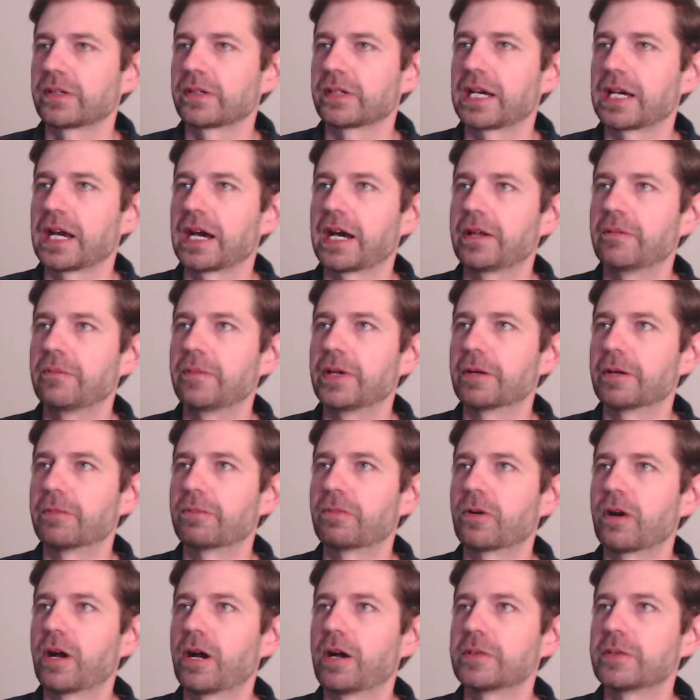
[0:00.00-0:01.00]
God made a
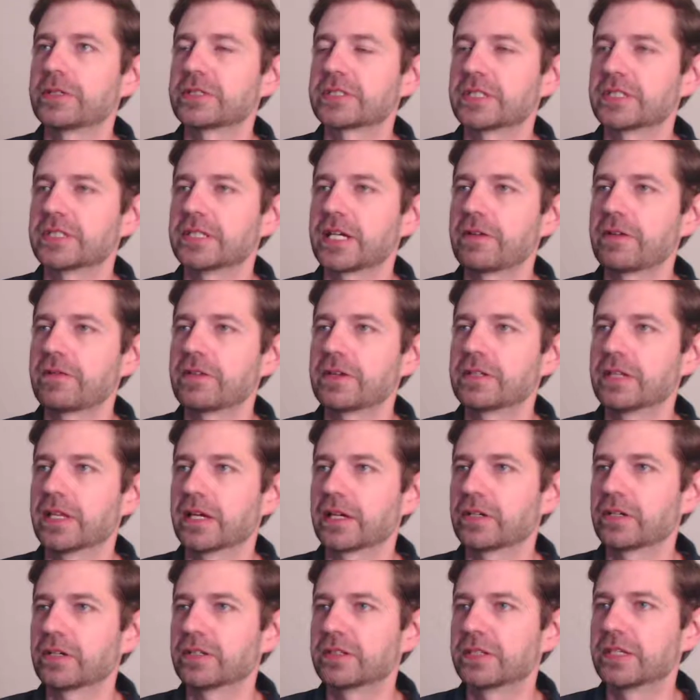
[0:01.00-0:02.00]
promise to David
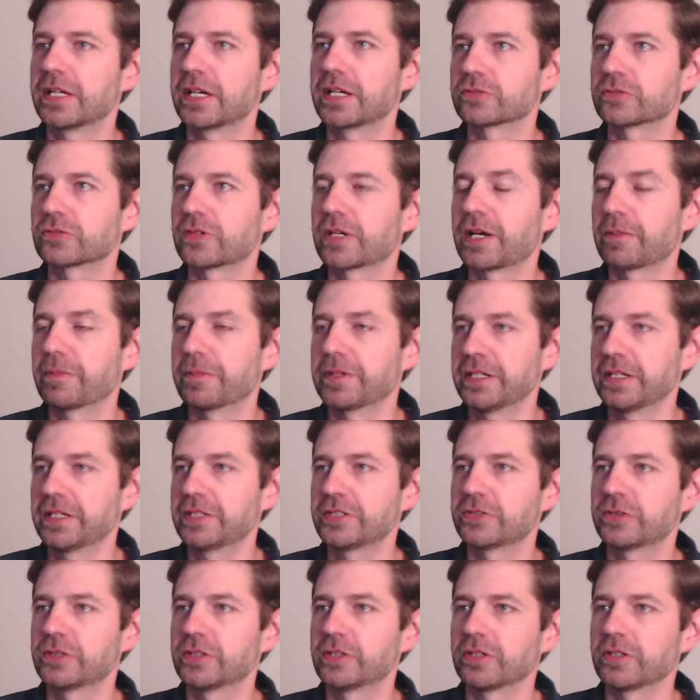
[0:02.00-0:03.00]
that good things will happen to
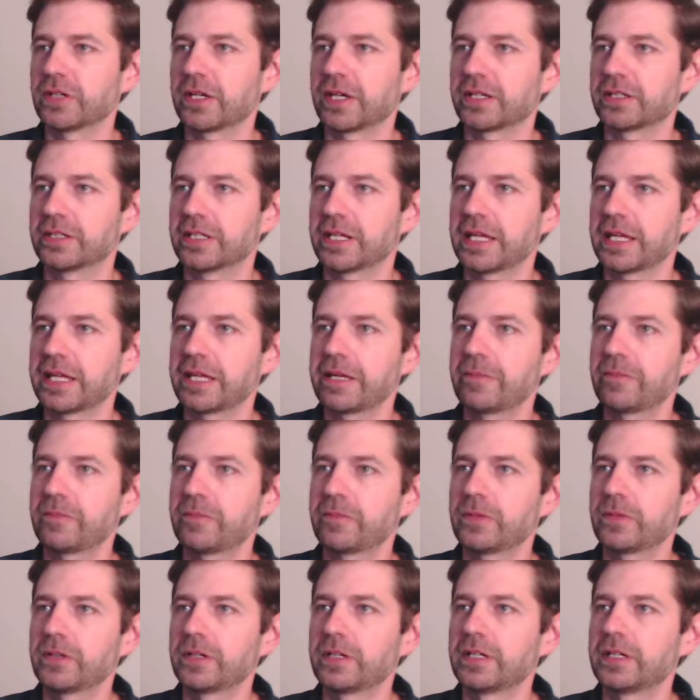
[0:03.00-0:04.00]
Israel and to
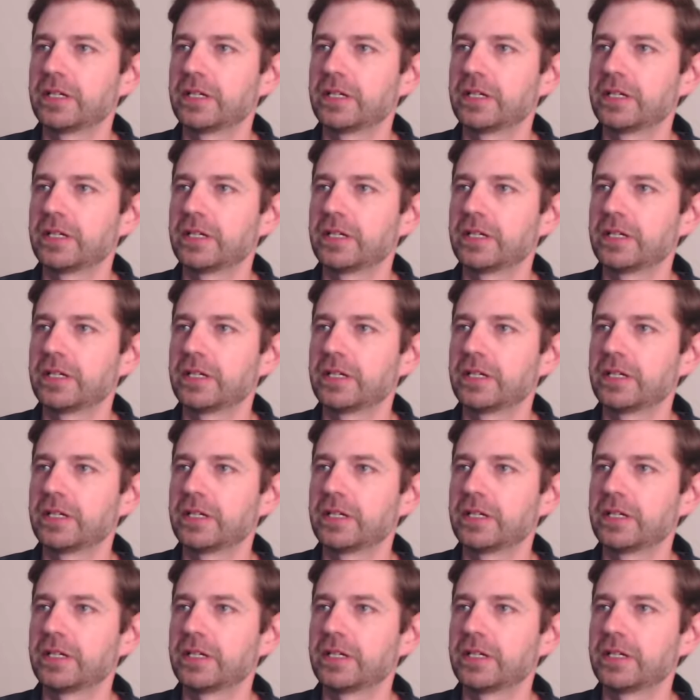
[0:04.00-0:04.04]
him.